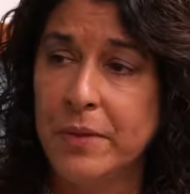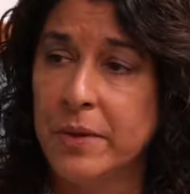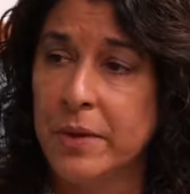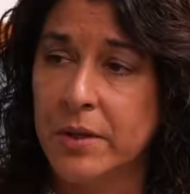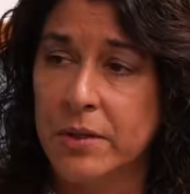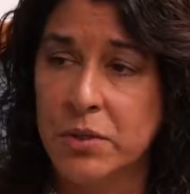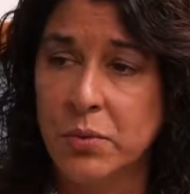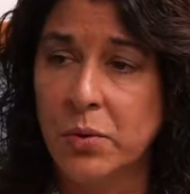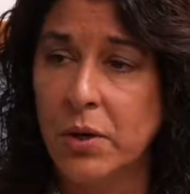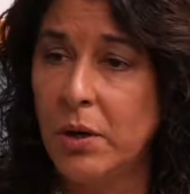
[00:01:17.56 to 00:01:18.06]

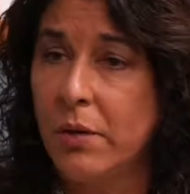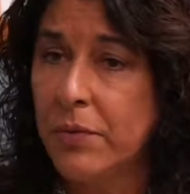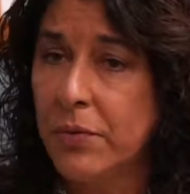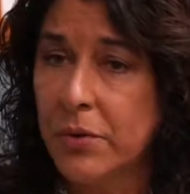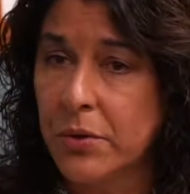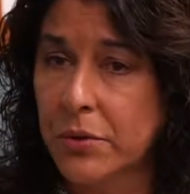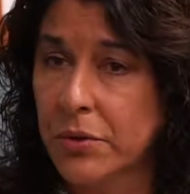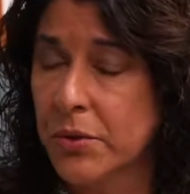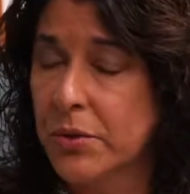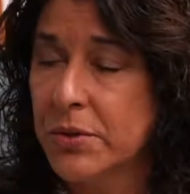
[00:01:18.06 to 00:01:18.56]
12th
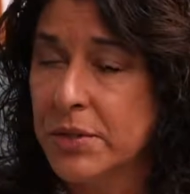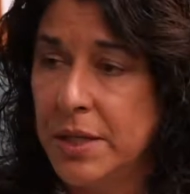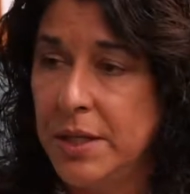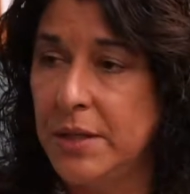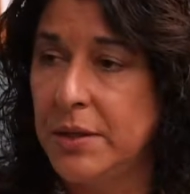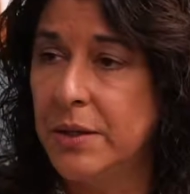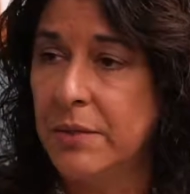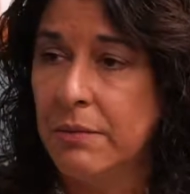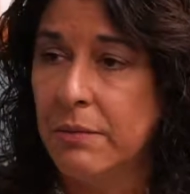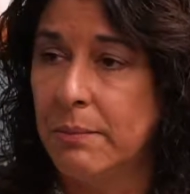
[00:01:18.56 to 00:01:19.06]
or
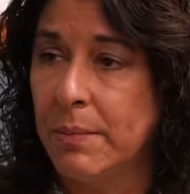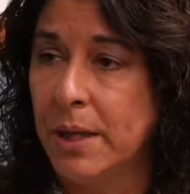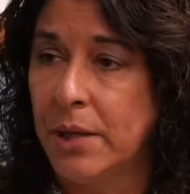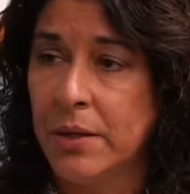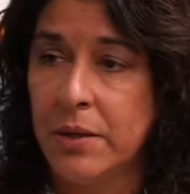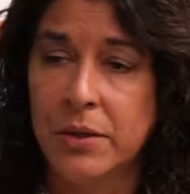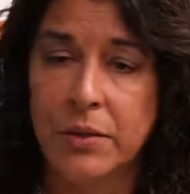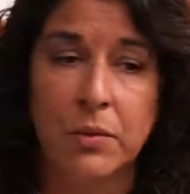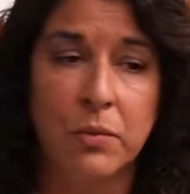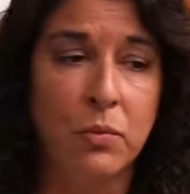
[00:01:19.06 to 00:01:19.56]
13th of the
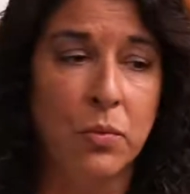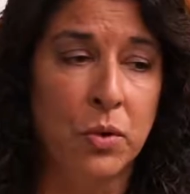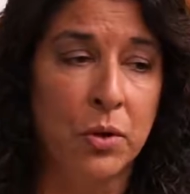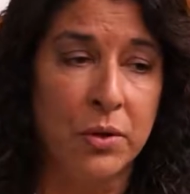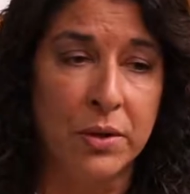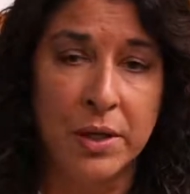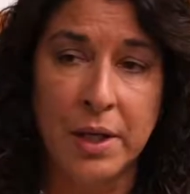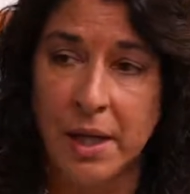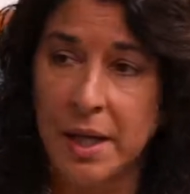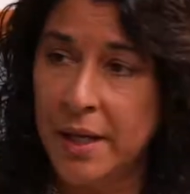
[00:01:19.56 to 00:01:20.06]
month, we're
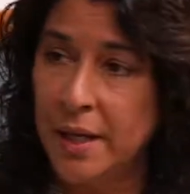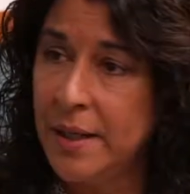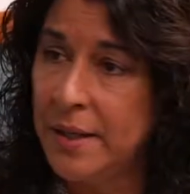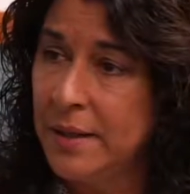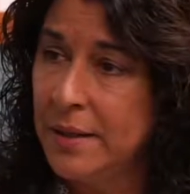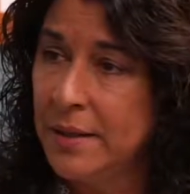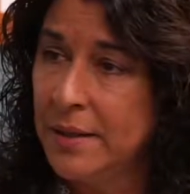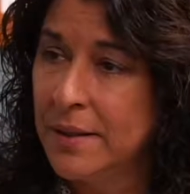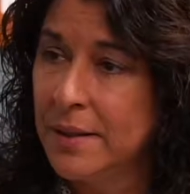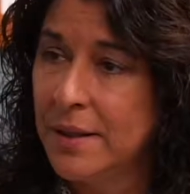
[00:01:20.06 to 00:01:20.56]

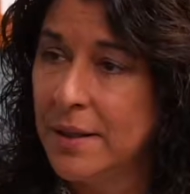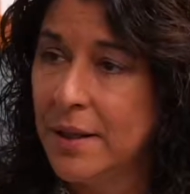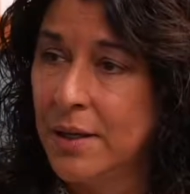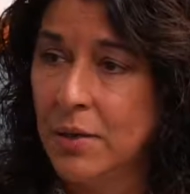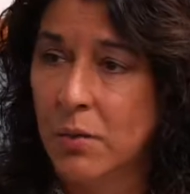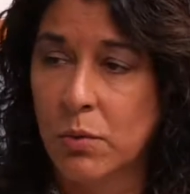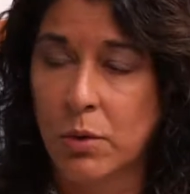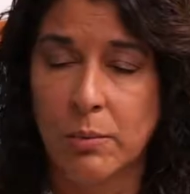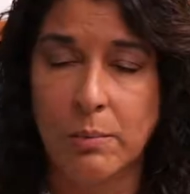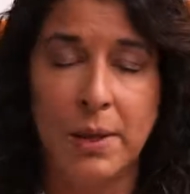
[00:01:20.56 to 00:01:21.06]
done,
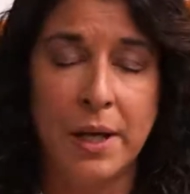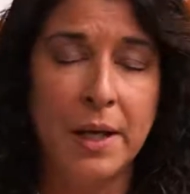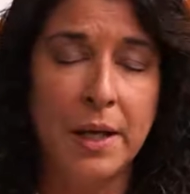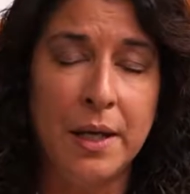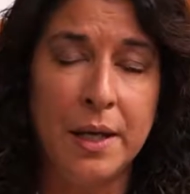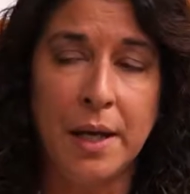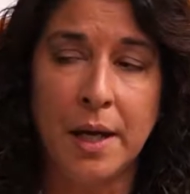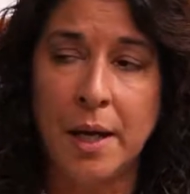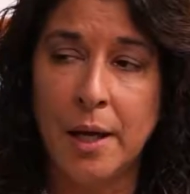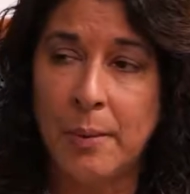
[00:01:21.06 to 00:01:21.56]
we're
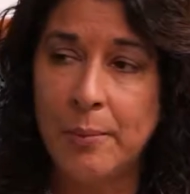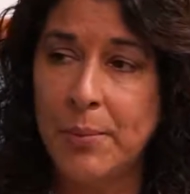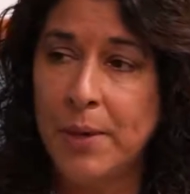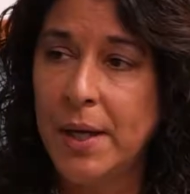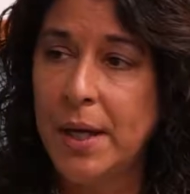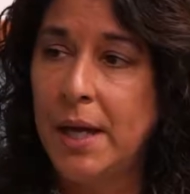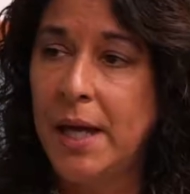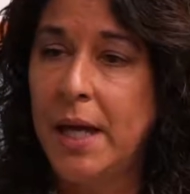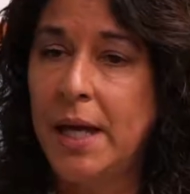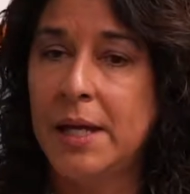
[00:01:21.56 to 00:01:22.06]
buttoned up,
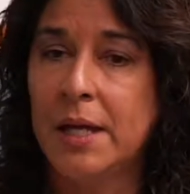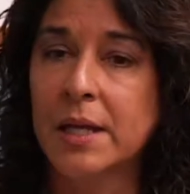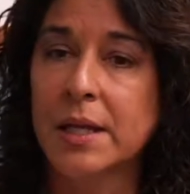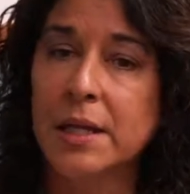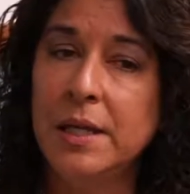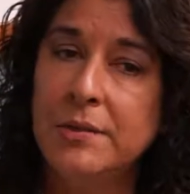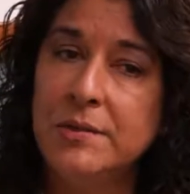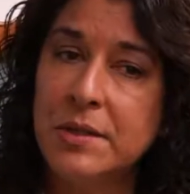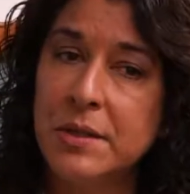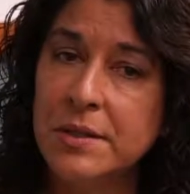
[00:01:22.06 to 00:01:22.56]
and it
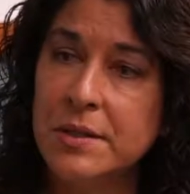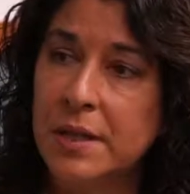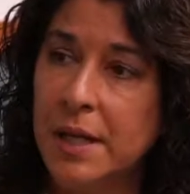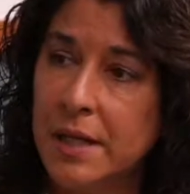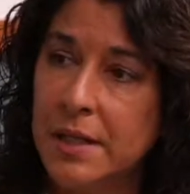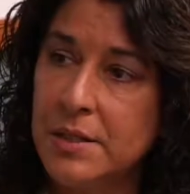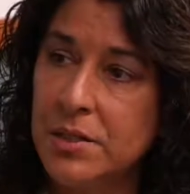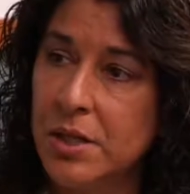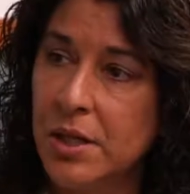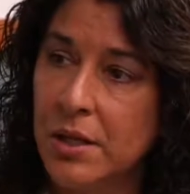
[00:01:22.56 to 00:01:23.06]
leaves us
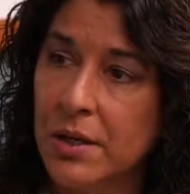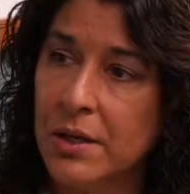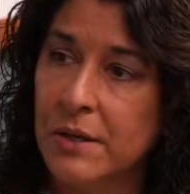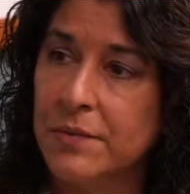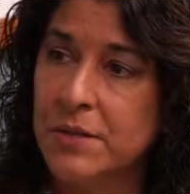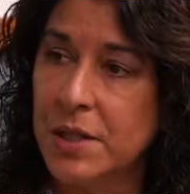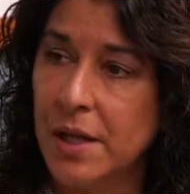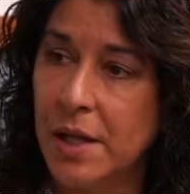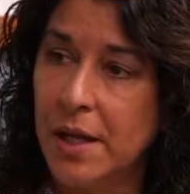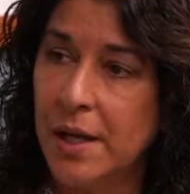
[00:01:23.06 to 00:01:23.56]
that chunk
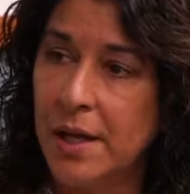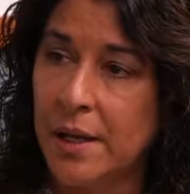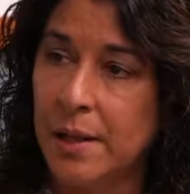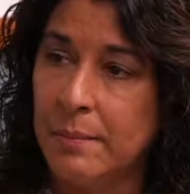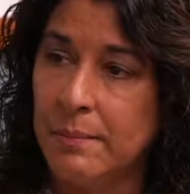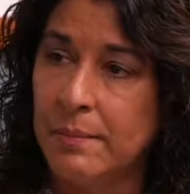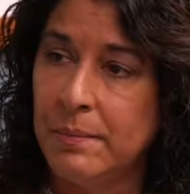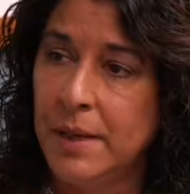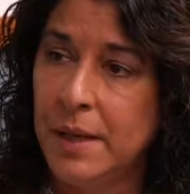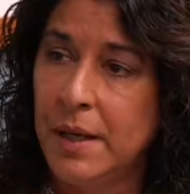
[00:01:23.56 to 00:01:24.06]
of
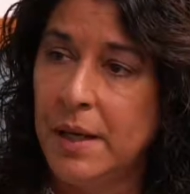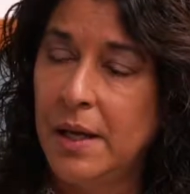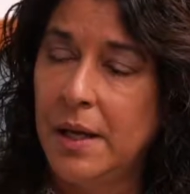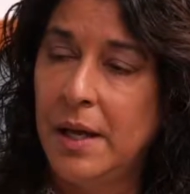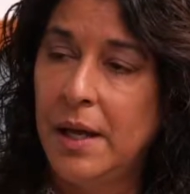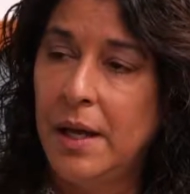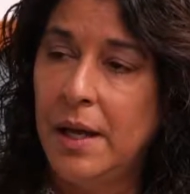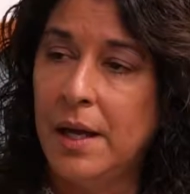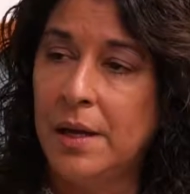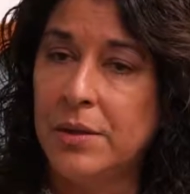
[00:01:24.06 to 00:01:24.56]
time
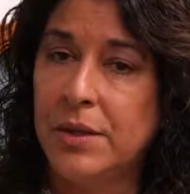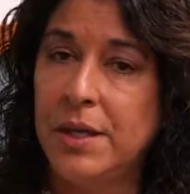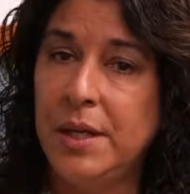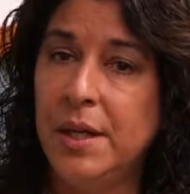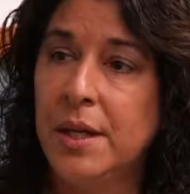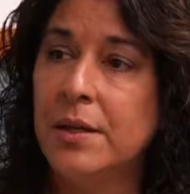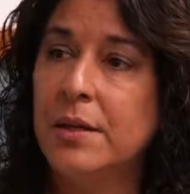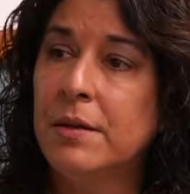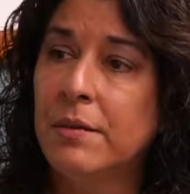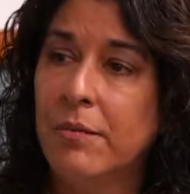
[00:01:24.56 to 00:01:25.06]
at the
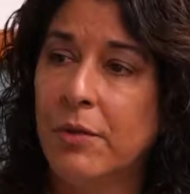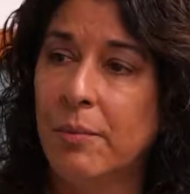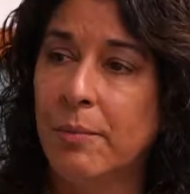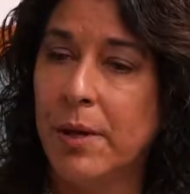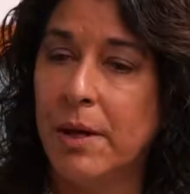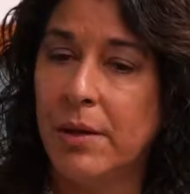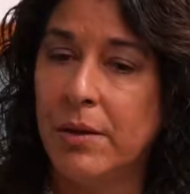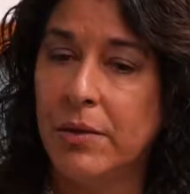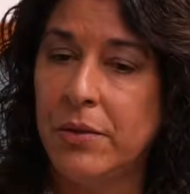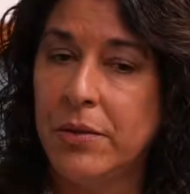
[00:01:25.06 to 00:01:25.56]
end of the
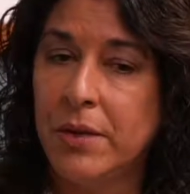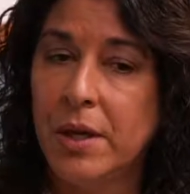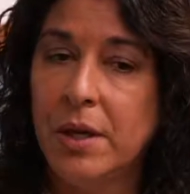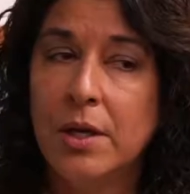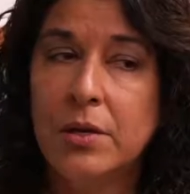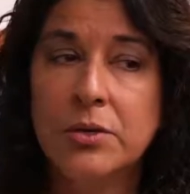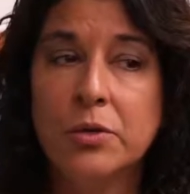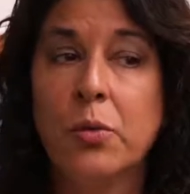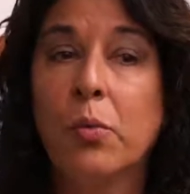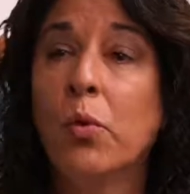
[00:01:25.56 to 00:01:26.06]
month
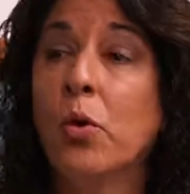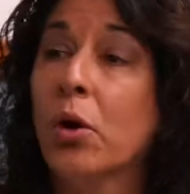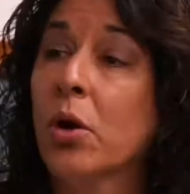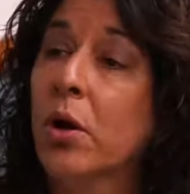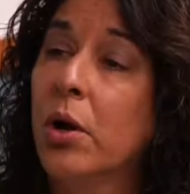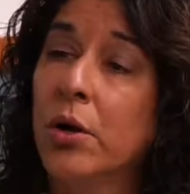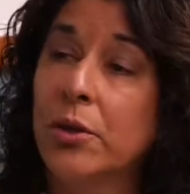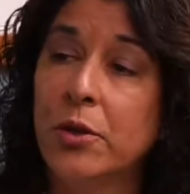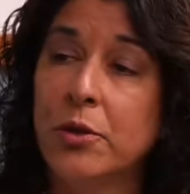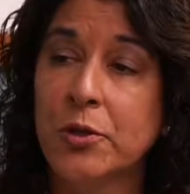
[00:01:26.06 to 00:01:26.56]
to
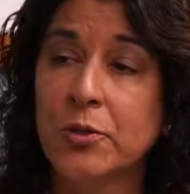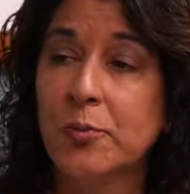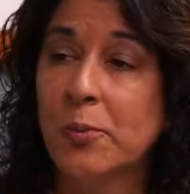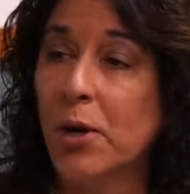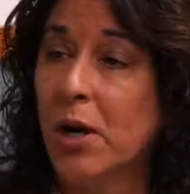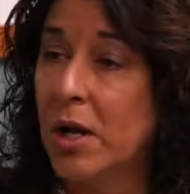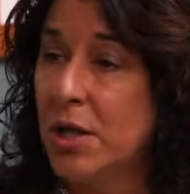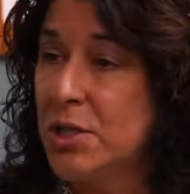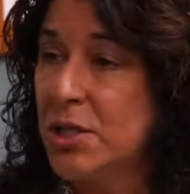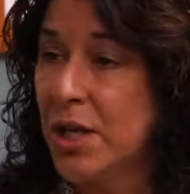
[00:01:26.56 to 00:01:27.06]
work on those
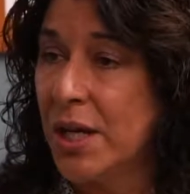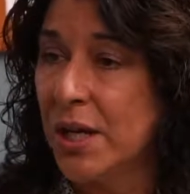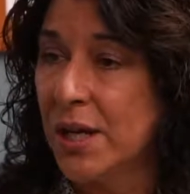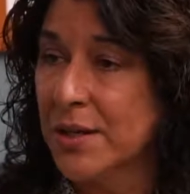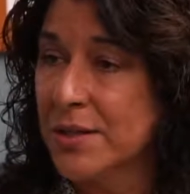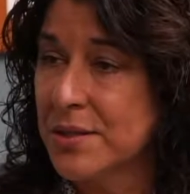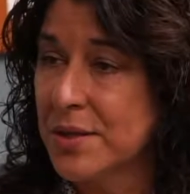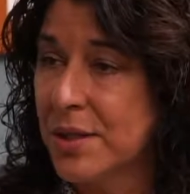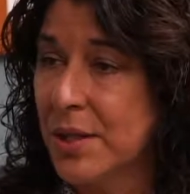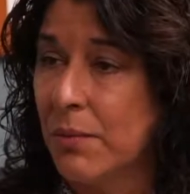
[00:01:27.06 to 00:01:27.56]

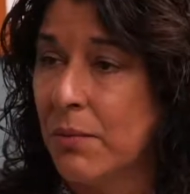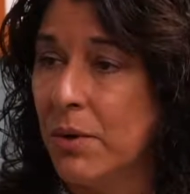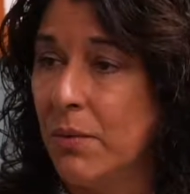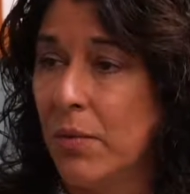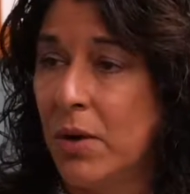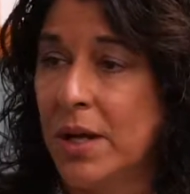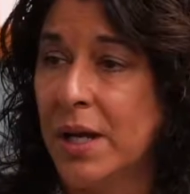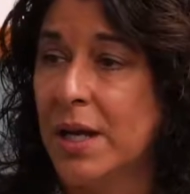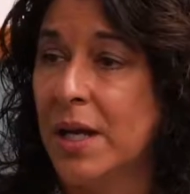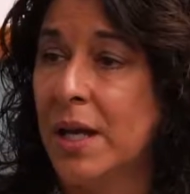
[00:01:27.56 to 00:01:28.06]
projects that we
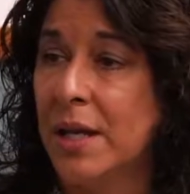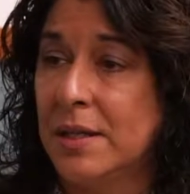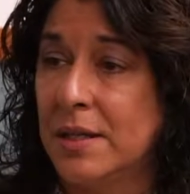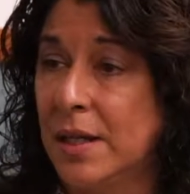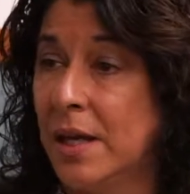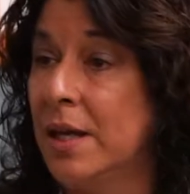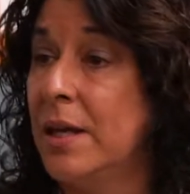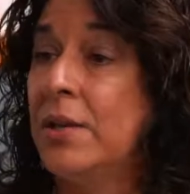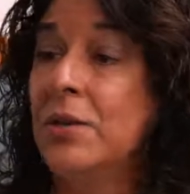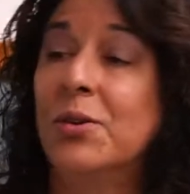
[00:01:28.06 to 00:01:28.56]
want to get
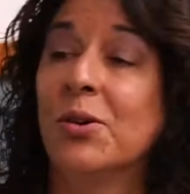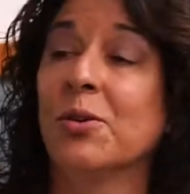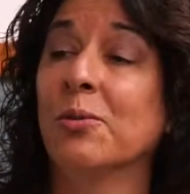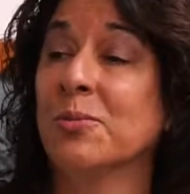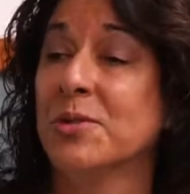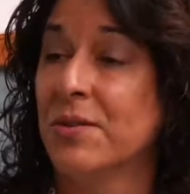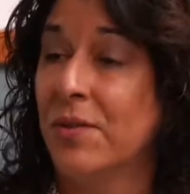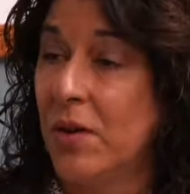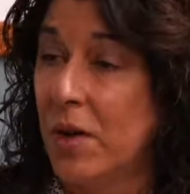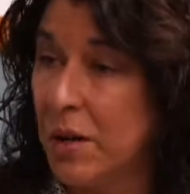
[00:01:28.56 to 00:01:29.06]
done in
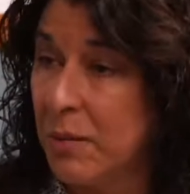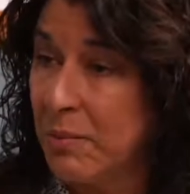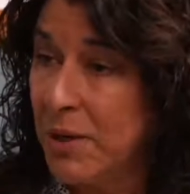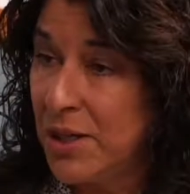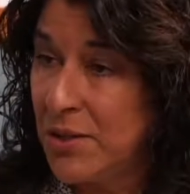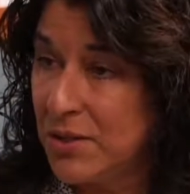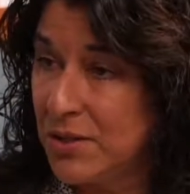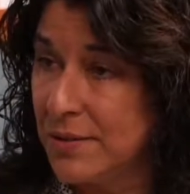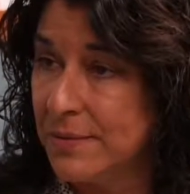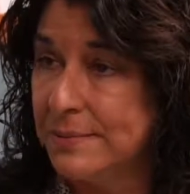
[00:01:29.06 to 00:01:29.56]
terms of
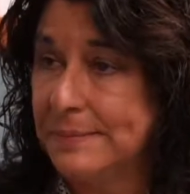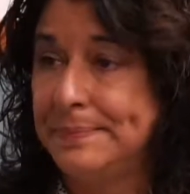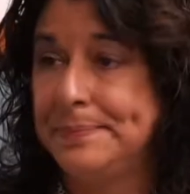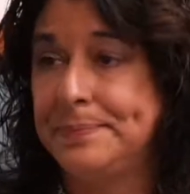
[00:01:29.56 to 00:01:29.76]
automation.